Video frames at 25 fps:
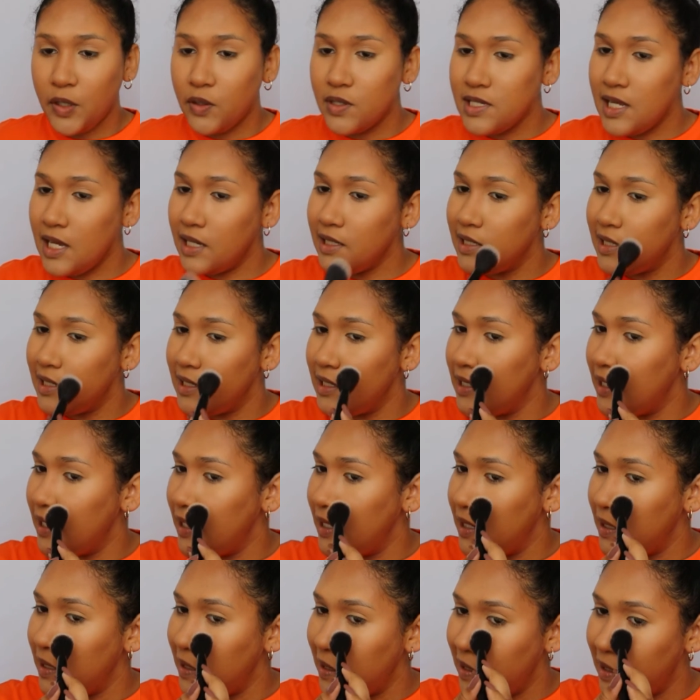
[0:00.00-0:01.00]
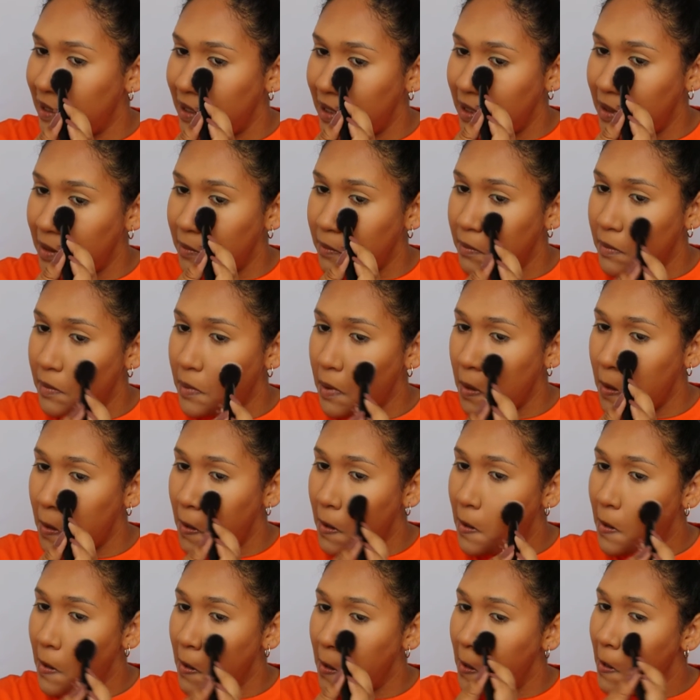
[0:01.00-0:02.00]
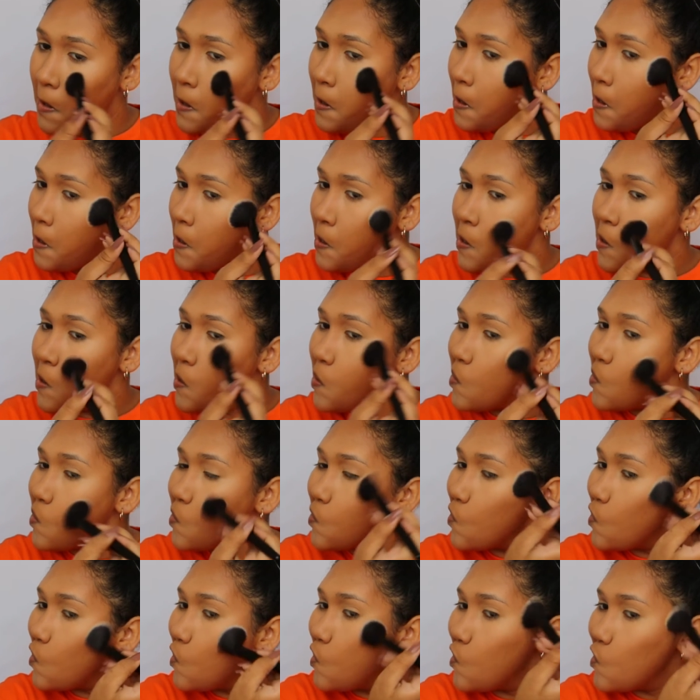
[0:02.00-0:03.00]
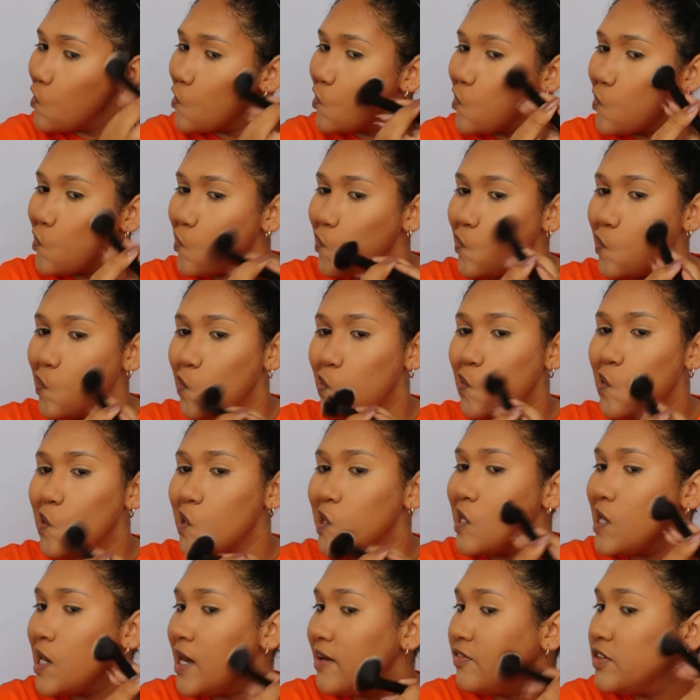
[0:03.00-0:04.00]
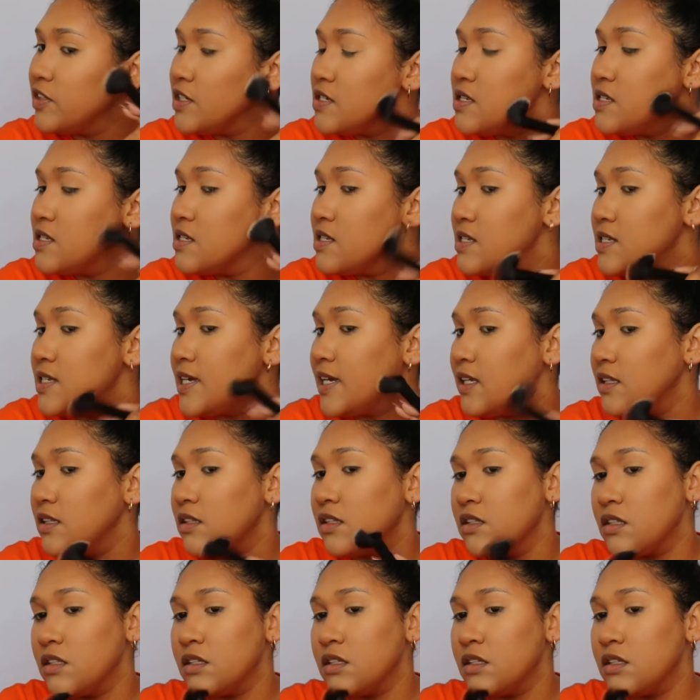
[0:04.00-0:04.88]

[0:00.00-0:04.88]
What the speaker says: I did a cream contour, I have to set